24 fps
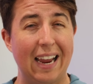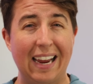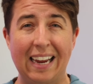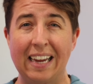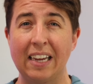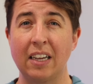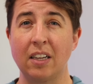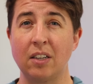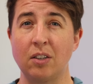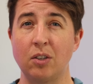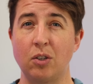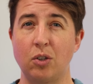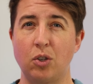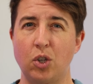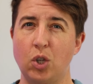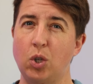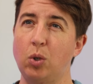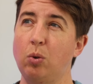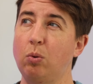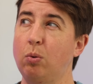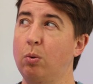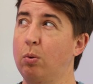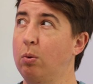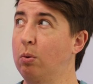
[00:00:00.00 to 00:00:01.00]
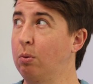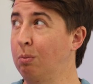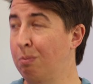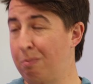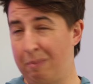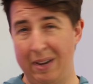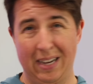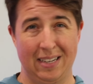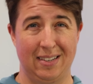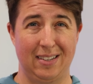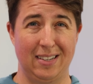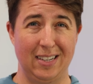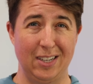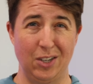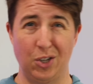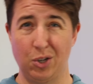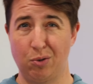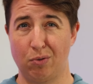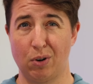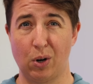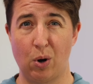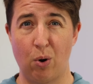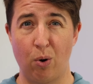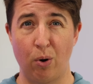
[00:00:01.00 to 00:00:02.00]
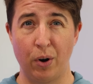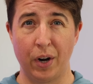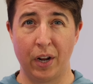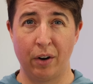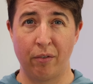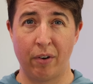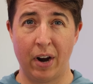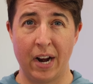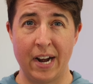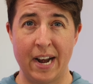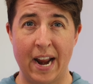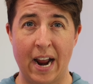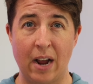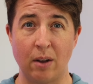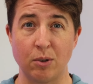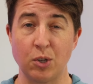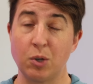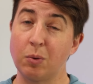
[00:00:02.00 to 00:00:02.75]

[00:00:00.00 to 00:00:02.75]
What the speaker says: and too messy to record in right now,